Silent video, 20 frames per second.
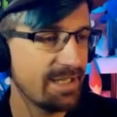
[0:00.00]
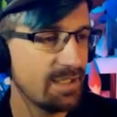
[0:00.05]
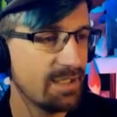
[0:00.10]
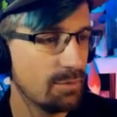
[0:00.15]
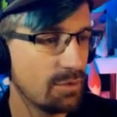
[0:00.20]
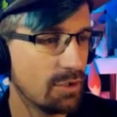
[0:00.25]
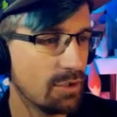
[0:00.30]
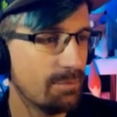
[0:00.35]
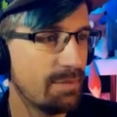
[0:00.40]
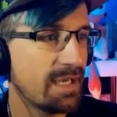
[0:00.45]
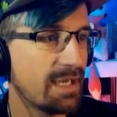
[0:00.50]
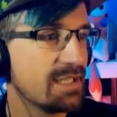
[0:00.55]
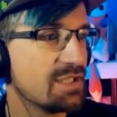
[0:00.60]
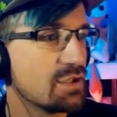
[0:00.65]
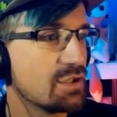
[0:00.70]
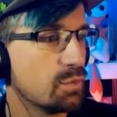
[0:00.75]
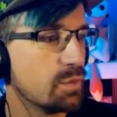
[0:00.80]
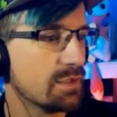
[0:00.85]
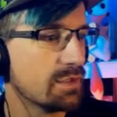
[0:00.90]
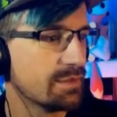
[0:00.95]
We're going back into
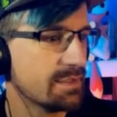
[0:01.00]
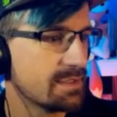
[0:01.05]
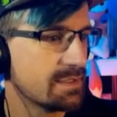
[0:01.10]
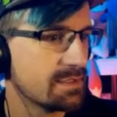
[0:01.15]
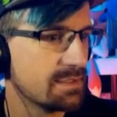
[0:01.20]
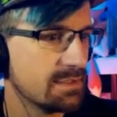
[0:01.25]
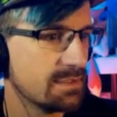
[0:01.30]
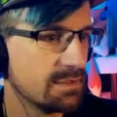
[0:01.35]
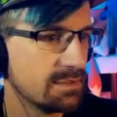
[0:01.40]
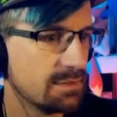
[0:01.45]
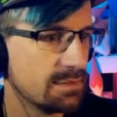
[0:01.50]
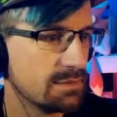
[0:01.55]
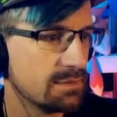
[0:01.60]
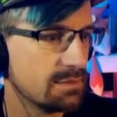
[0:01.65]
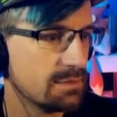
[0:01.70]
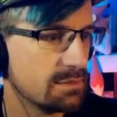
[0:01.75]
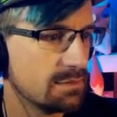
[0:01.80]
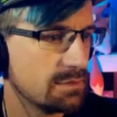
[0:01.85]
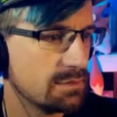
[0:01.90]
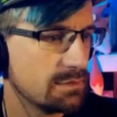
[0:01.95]
the wilderness.
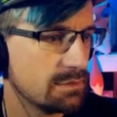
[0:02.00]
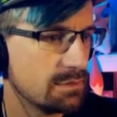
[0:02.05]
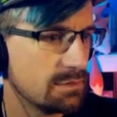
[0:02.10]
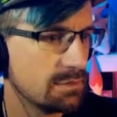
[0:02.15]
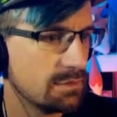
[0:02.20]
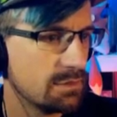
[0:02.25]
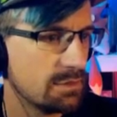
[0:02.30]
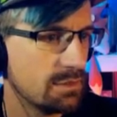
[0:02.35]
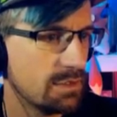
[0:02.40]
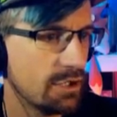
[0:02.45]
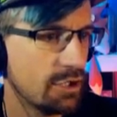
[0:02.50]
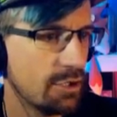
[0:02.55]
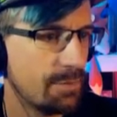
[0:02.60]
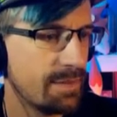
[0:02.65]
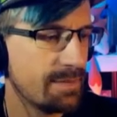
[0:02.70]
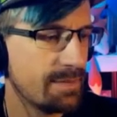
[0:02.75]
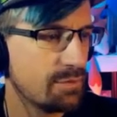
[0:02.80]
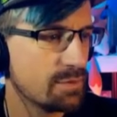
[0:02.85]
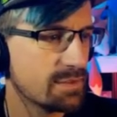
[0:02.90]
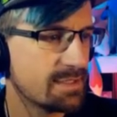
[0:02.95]
I know
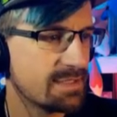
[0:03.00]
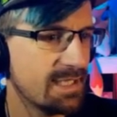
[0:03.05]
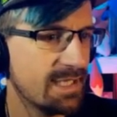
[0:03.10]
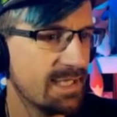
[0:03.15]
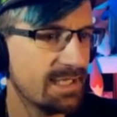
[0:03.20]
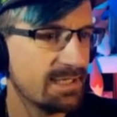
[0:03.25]
people were saying,